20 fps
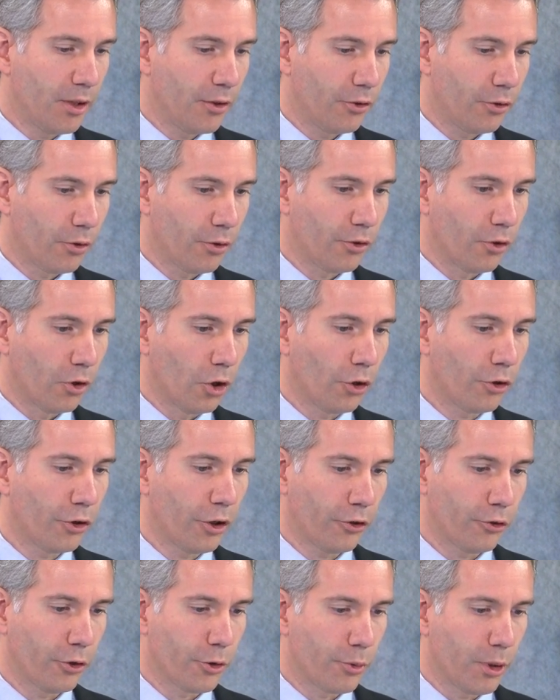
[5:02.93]
So the
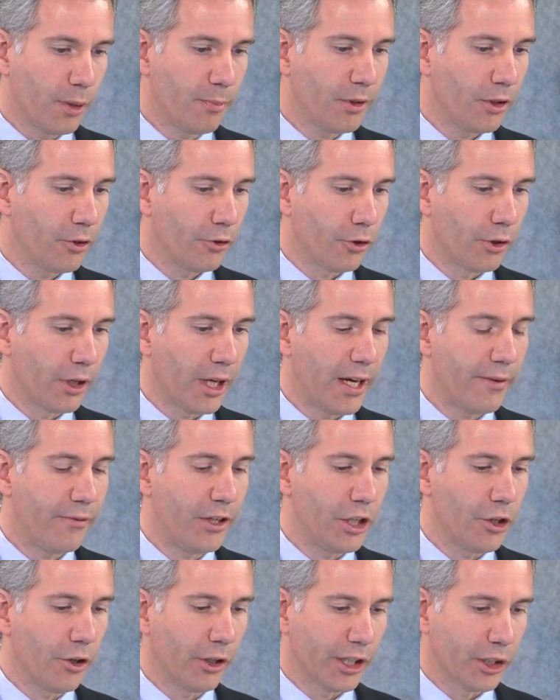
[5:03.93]
longer the trip, the
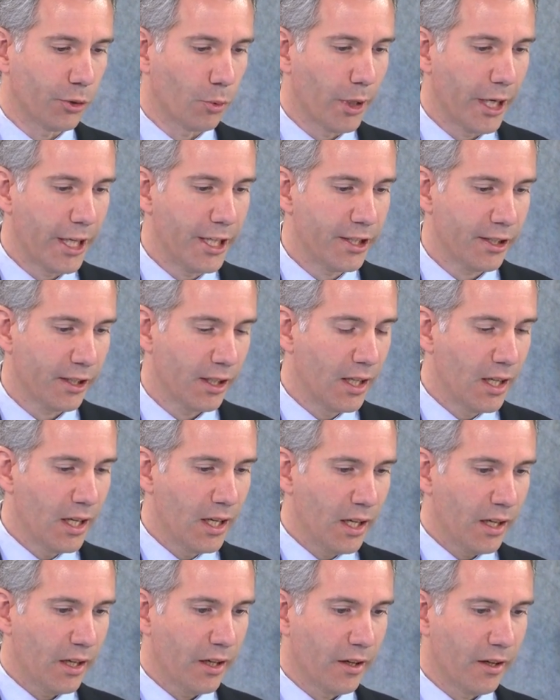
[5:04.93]
heavier it weighs
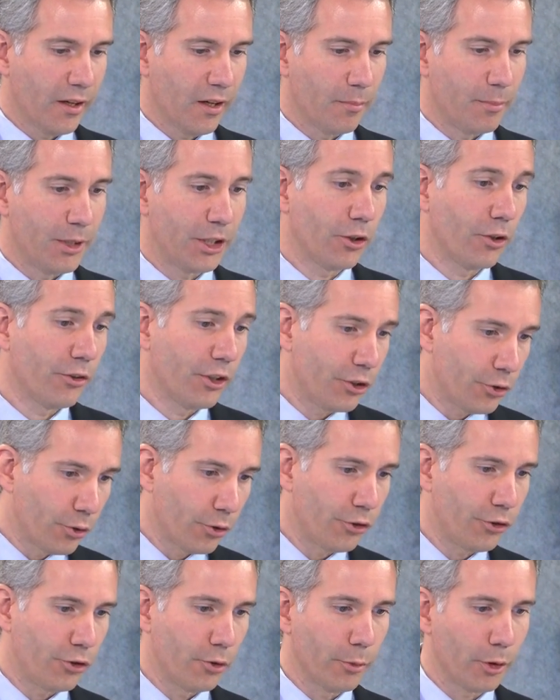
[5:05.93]
because it
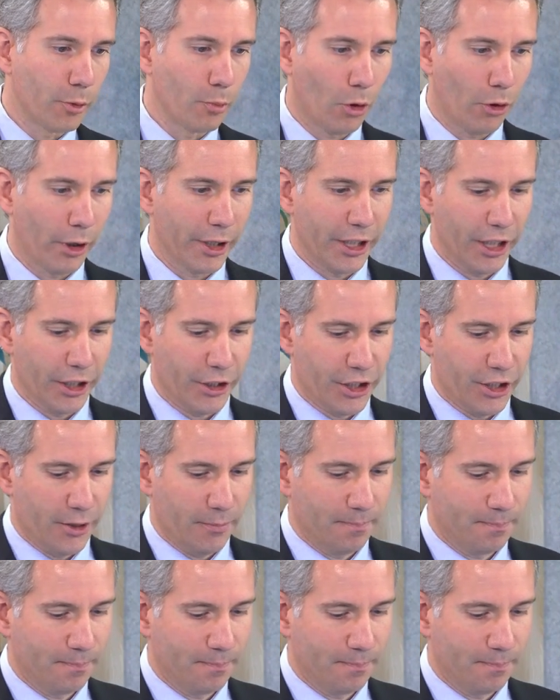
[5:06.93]
consumes more energy.